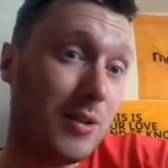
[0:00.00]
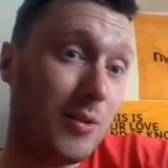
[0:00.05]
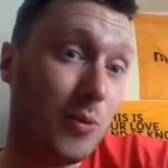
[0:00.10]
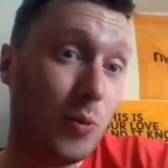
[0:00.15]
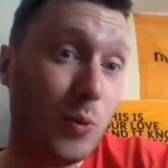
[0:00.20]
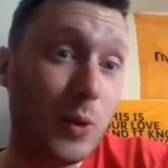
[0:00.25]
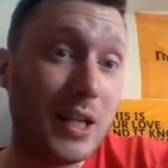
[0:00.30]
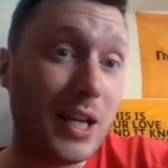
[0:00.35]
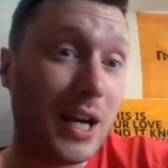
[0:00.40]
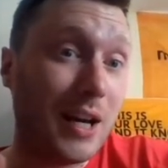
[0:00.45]

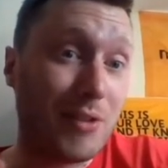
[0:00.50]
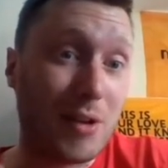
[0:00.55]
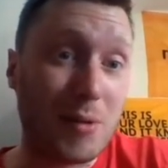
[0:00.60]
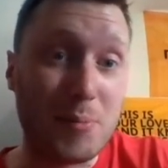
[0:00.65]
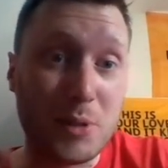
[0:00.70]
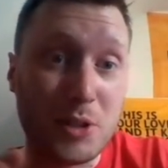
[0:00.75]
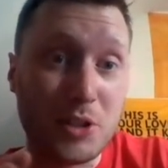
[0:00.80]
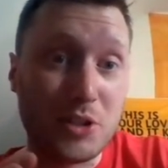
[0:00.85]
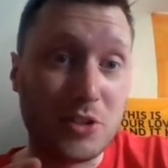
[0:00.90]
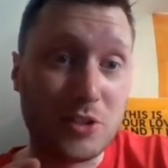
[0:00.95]
we have
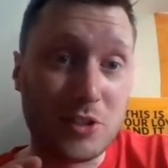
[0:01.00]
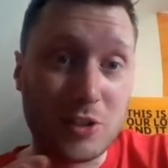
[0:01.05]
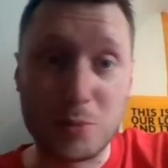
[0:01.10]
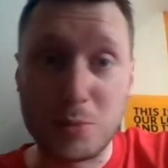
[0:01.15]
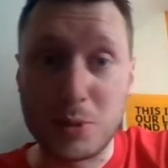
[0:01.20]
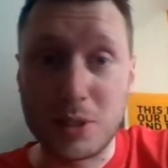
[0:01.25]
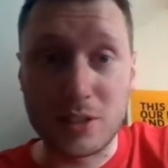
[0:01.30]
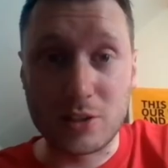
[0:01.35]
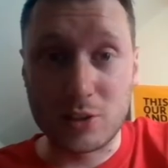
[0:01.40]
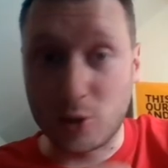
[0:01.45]
ambitions to
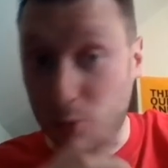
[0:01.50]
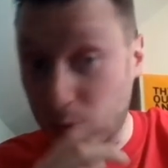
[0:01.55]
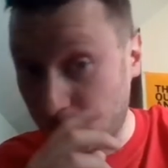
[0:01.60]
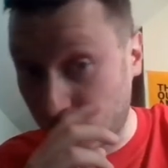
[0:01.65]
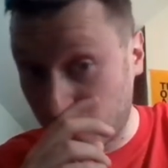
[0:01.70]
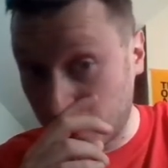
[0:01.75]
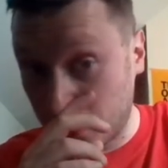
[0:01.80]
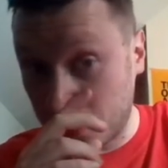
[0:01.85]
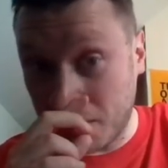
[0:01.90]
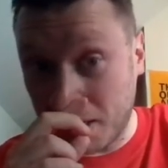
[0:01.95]
be a top
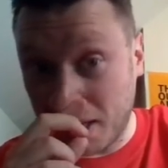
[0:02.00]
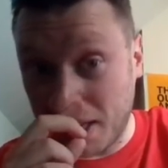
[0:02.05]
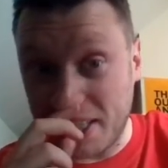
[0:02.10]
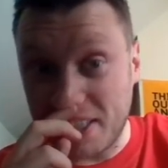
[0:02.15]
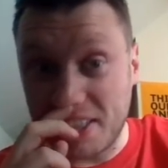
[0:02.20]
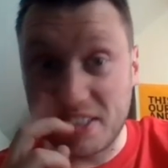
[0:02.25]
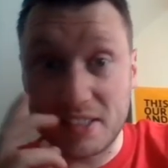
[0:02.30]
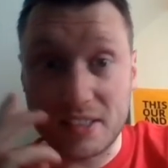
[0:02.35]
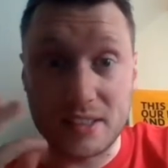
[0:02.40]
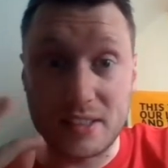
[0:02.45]
club,
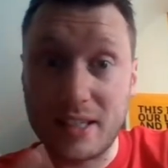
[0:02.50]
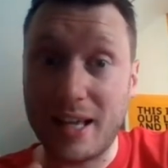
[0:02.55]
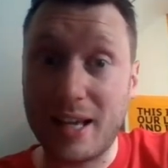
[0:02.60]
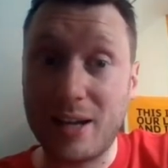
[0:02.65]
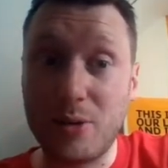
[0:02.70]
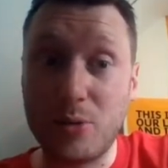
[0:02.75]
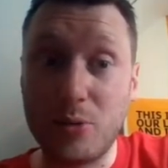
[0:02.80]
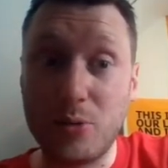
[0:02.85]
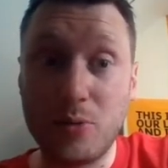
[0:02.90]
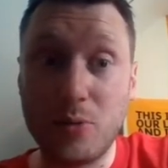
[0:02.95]
and
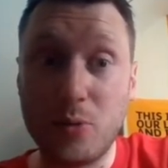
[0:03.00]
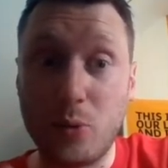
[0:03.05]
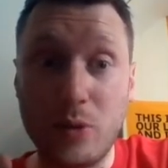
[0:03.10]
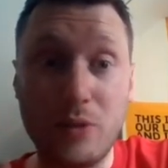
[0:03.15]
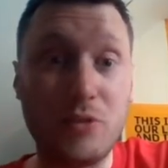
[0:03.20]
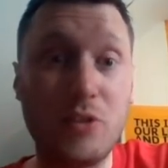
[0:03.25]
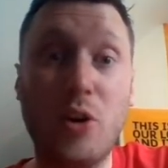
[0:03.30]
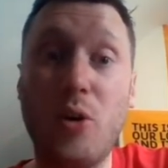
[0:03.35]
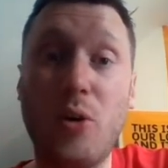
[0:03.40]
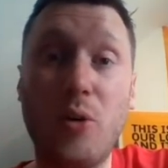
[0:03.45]
now
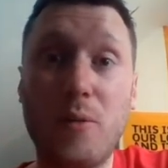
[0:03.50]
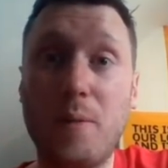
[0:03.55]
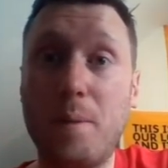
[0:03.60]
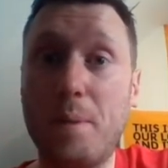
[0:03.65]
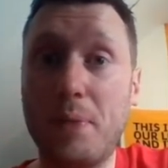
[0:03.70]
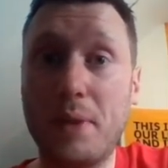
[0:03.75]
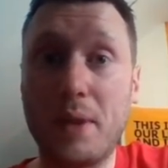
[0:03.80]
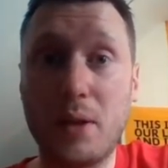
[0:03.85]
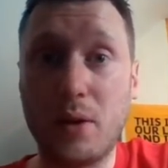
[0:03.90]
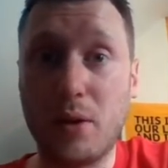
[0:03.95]
we've got
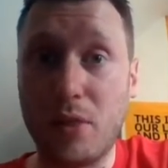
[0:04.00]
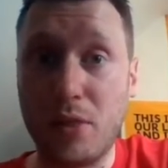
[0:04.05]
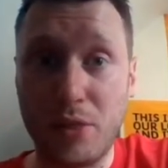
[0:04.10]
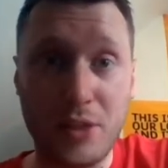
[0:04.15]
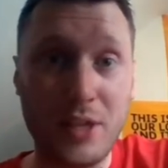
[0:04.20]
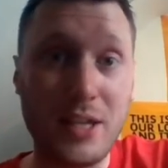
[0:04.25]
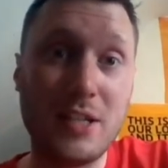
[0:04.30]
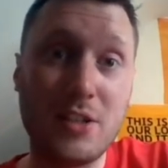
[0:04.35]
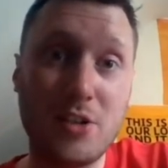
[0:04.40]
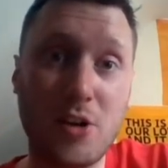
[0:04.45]

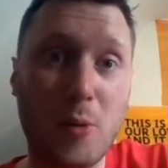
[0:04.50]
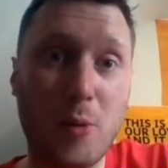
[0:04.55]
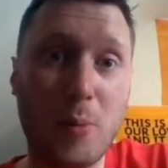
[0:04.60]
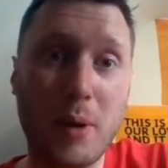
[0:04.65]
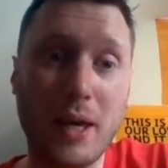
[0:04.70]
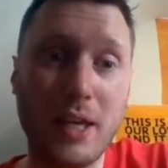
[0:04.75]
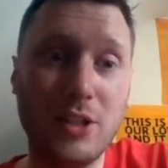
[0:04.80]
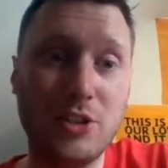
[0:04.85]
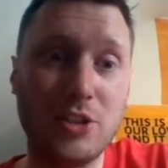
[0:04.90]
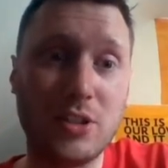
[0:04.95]
the top
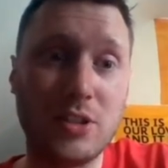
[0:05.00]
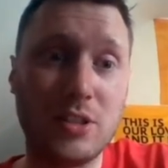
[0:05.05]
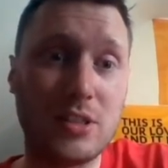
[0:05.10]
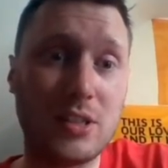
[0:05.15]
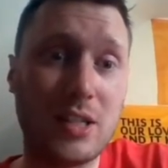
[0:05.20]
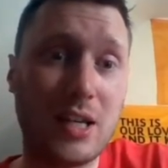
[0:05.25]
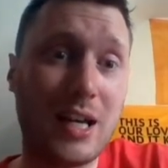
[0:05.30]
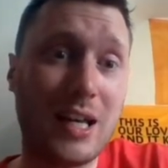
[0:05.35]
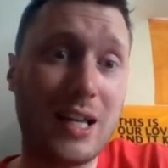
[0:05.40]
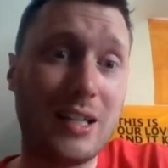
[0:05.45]
agent,
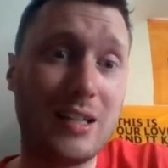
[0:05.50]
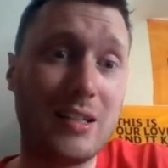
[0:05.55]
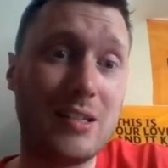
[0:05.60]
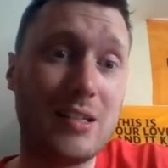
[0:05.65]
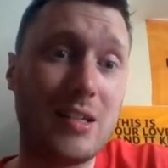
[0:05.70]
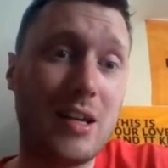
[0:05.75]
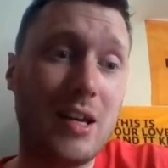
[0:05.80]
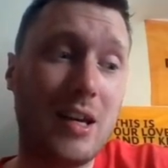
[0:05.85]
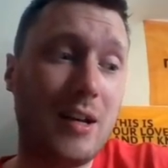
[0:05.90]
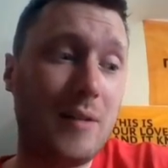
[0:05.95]

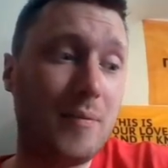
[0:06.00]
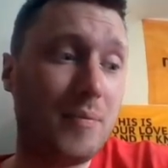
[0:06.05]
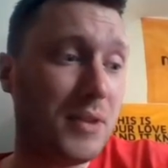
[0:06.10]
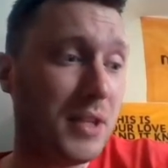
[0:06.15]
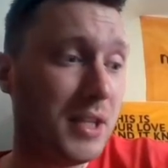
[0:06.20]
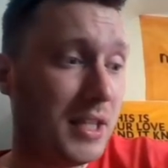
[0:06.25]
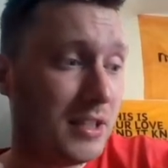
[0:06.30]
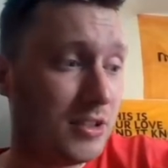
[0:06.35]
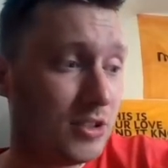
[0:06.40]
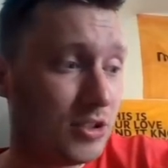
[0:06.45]
and
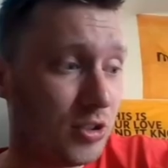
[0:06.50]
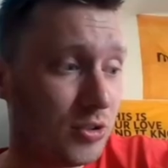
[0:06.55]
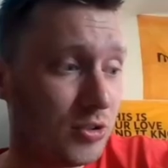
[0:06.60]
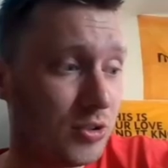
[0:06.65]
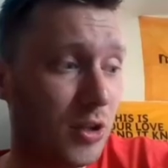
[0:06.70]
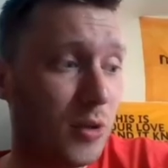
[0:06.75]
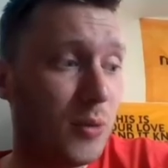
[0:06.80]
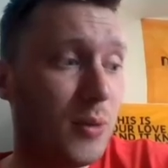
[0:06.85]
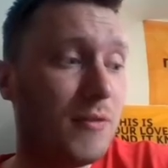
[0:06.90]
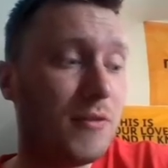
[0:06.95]
he's got
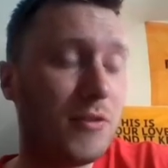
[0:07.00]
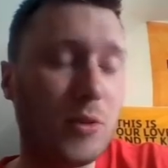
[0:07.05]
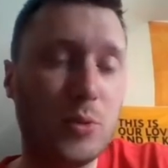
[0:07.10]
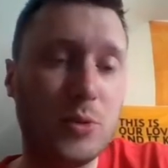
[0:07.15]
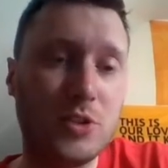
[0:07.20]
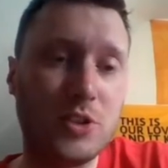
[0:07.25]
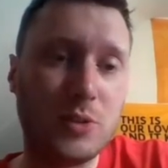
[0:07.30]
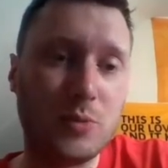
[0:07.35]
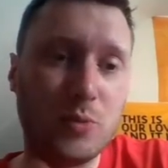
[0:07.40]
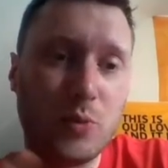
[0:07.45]
no
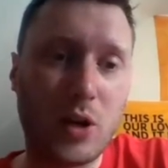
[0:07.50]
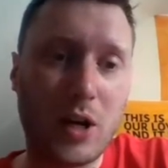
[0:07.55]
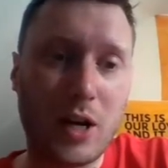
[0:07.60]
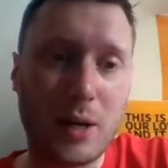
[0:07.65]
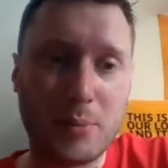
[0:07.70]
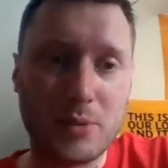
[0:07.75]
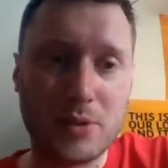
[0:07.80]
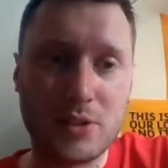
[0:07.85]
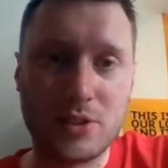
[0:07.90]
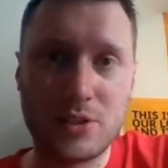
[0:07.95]
influence in what
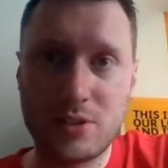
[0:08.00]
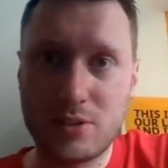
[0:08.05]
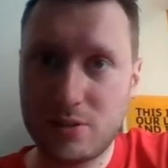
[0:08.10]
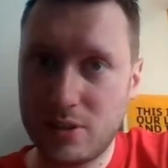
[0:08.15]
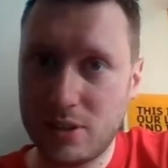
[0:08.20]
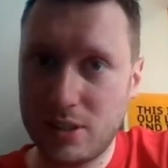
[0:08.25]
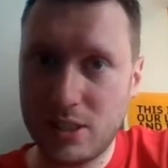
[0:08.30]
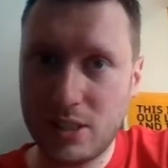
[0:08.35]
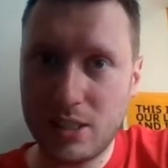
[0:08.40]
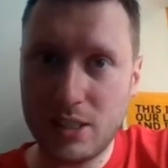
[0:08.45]
happens
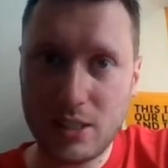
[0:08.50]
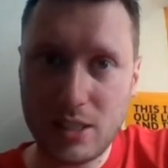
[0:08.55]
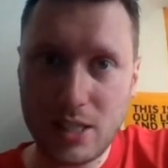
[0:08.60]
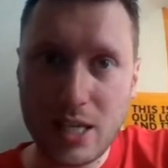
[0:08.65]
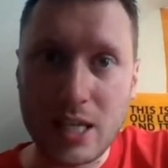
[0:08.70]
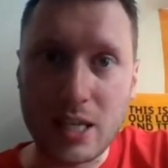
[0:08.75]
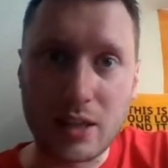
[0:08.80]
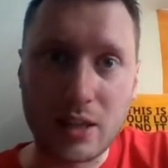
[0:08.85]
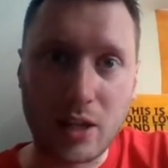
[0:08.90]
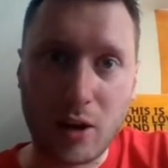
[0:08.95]

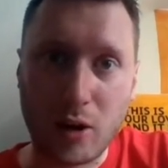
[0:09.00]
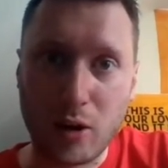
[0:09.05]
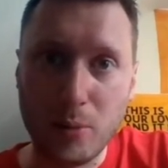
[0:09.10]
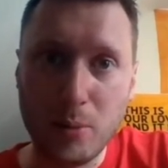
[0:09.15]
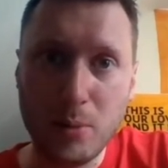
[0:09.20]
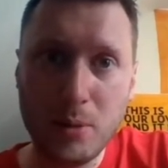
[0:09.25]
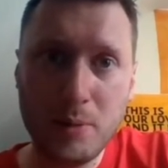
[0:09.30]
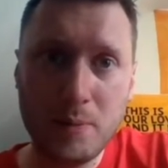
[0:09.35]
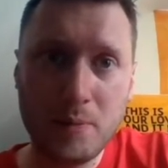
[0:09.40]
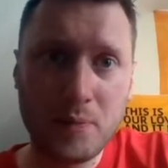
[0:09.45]
in the
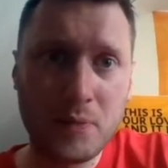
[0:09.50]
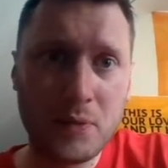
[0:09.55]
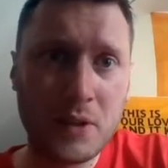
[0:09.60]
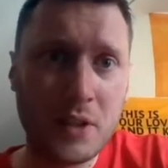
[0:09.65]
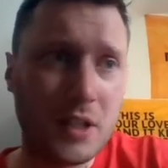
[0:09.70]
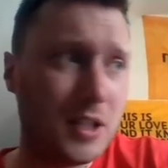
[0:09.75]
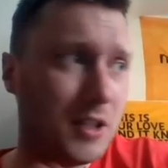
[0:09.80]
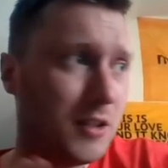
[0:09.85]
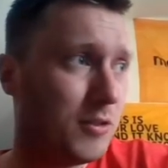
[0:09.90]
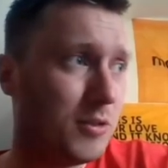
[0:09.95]
club.
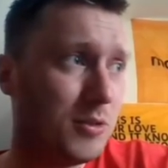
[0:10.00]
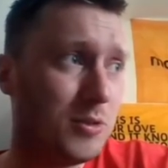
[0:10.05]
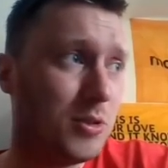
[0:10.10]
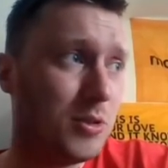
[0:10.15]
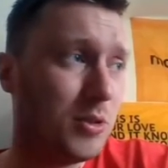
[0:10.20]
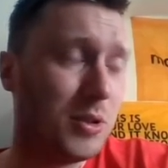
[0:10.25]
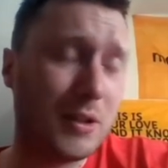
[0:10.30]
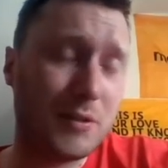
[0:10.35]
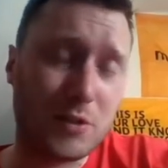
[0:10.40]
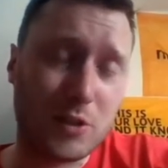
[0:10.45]
If
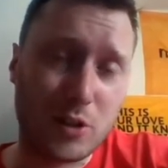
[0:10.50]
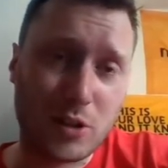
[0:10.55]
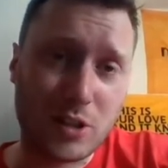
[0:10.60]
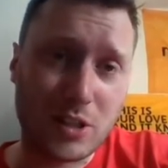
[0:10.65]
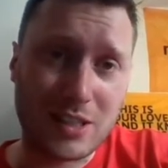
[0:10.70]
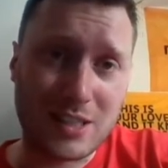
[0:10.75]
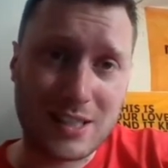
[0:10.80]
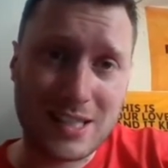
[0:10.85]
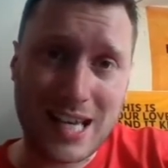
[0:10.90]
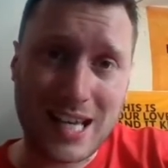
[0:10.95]
you only have to look at
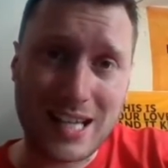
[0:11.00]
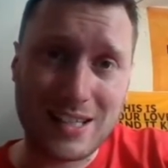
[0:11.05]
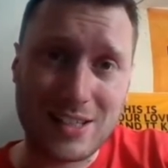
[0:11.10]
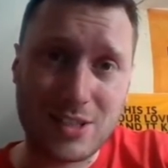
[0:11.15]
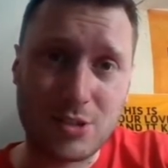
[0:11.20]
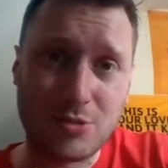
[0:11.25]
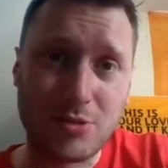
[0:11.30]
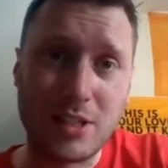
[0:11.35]
his tan to